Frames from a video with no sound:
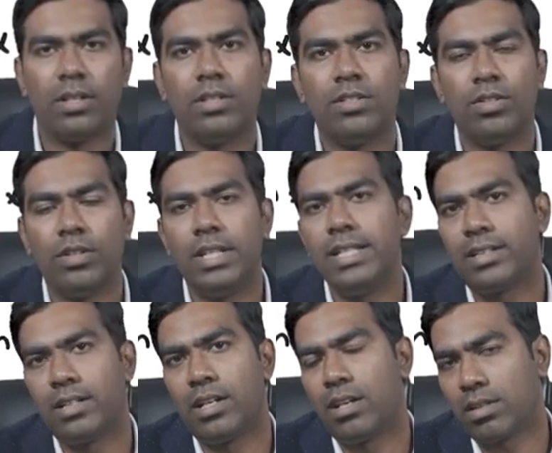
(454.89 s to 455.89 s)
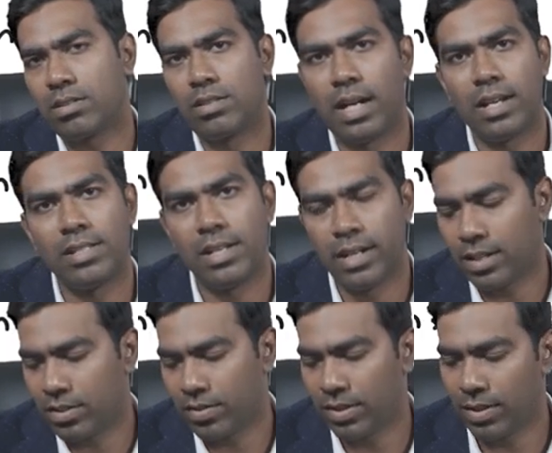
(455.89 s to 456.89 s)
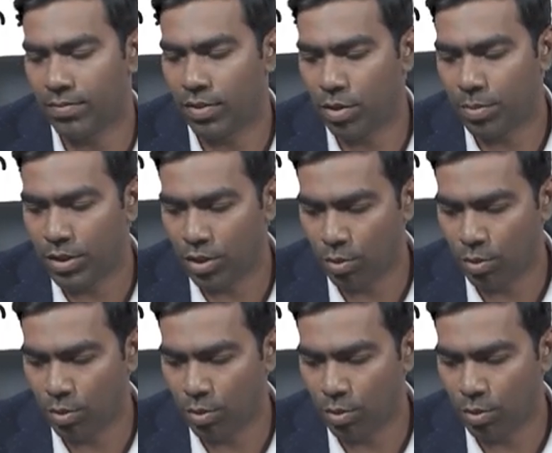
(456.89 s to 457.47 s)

So these are the drugs that are generally associated with lymphadenopathy,